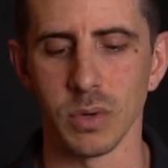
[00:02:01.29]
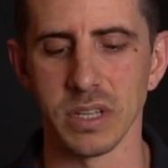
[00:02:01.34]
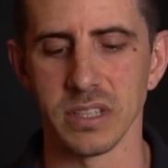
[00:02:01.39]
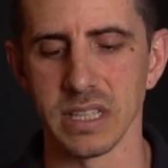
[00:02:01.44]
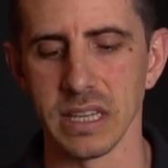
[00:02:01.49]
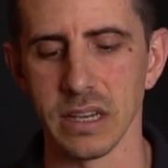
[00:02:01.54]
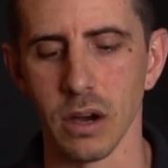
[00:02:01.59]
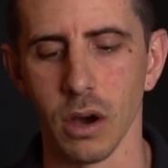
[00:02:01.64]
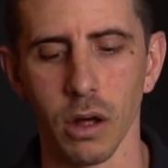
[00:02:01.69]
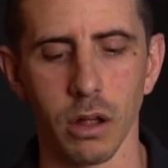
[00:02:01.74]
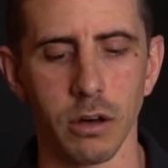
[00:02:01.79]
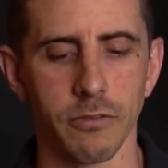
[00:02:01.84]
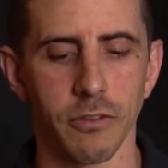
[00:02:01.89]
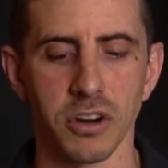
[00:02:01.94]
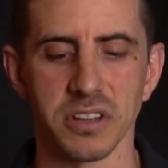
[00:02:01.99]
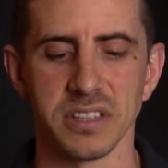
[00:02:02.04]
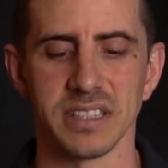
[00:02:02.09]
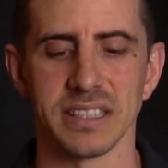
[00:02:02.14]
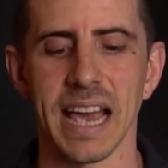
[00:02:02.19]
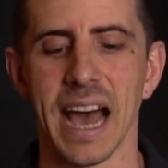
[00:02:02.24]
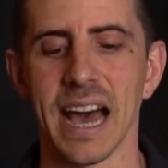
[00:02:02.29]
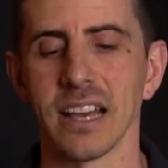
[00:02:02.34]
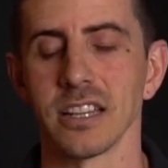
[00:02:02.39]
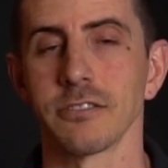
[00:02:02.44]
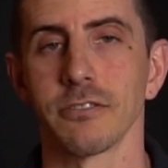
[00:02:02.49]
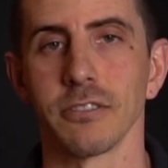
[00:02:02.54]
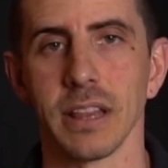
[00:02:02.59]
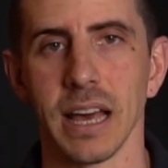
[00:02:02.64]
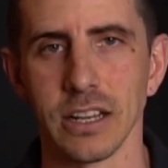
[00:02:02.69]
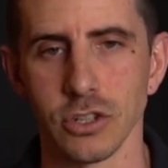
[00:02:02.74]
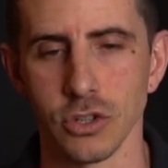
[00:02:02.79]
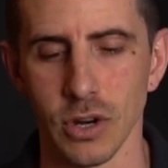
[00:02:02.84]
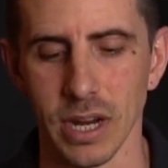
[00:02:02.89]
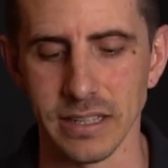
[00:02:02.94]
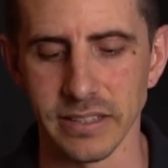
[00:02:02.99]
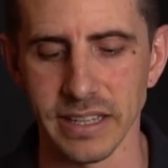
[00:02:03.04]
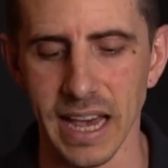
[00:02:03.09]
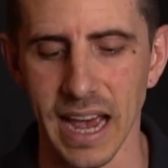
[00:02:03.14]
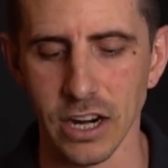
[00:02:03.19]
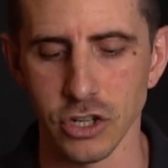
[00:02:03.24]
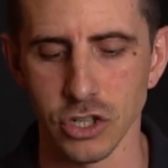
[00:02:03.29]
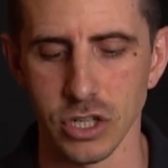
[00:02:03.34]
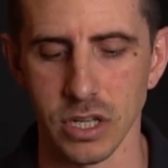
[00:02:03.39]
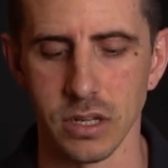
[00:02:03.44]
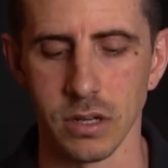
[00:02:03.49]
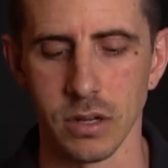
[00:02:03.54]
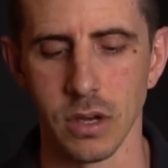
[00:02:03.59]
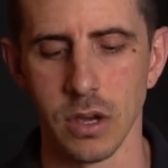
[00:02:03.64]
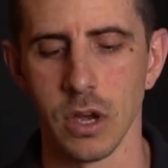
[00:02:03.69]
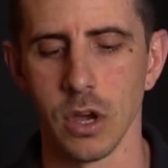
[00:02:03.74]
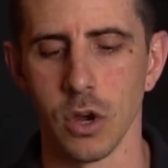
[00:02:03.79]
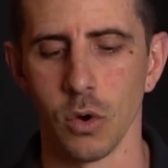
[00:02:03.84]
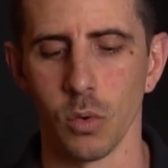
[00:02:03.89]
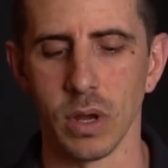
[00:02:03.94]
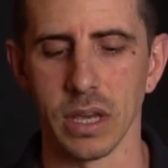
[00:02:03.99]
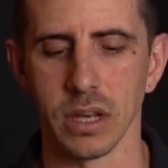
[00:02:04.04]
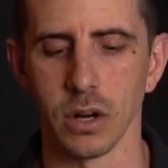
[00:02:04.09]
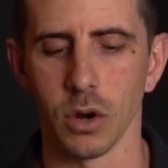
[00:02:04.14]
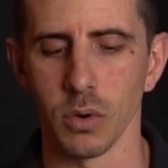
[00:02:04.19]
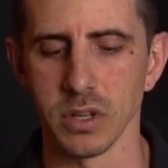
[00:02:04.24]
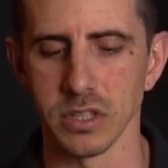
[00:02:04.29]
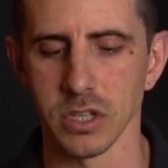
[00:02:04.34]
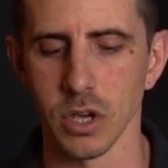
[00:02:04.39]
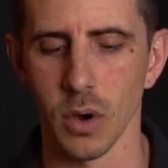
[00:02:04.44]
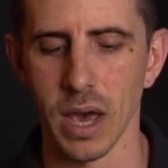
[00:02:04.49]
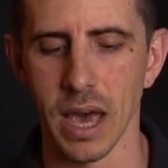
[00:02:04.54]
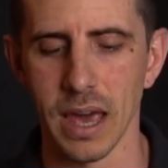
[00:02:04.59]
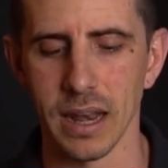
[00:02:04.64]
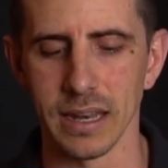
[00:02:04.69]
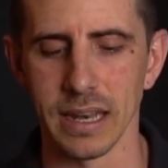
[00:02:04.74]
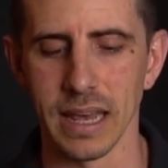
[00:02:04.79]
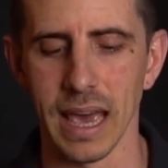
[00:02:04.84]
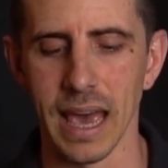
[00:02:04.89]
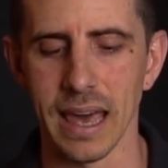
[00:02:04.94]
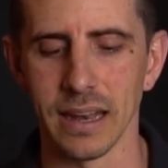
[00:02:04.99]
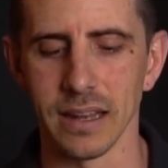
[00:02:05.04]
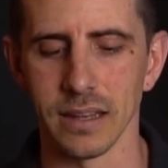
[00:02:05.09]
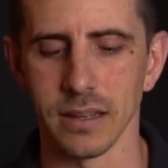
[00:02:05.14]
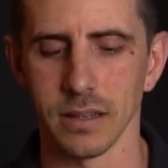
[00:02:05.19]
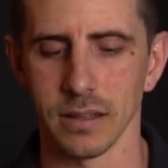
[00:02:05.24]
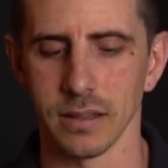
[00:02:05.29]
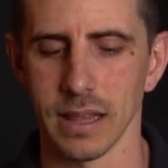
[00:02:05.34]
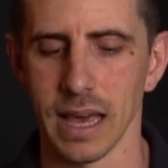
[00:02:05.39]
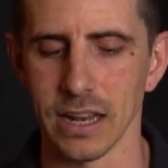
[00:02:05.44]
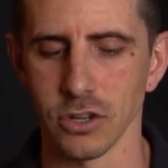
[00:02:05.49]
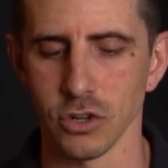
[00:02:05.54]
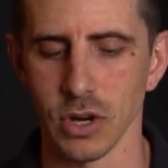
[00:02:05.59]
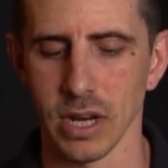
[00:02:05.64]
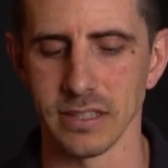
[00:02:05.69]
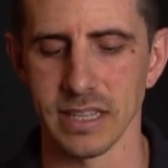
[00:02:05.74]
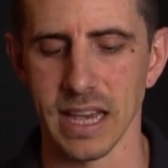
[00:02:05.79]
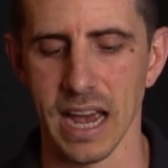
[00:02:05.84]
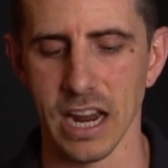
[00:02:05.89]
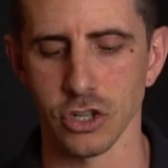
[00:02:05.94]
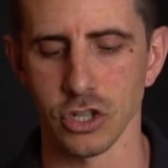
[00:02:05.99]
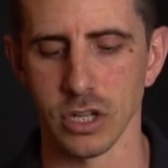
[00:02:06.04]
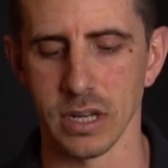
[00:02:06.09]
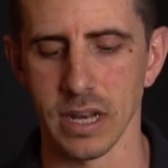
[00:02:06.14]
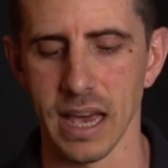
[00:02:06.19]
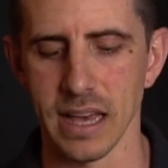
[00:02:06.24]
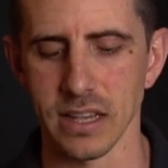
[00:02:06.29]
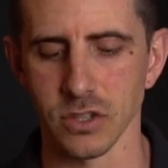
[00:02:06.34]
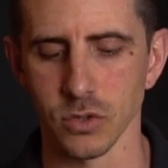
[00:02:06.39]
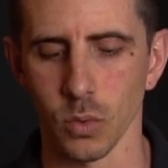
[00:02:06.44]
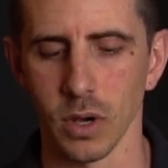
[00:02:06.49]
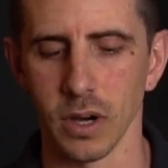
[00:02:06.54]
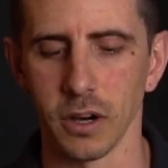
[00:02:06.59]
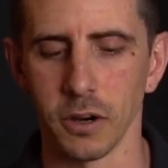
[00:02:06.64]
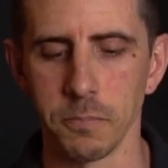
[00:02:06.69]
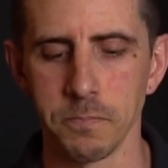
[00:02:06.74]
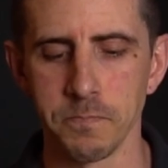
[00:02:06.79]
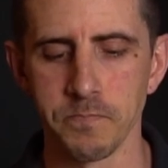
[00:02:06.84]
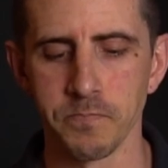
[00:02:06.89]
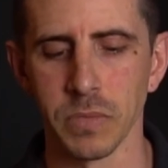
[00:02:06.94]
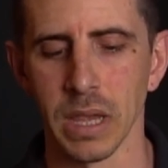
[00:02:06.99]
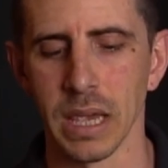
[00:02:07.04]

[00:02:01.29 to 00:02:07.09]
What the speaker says: We see all of our stats for that transaction. We can always go ahead and edit that transaction as well.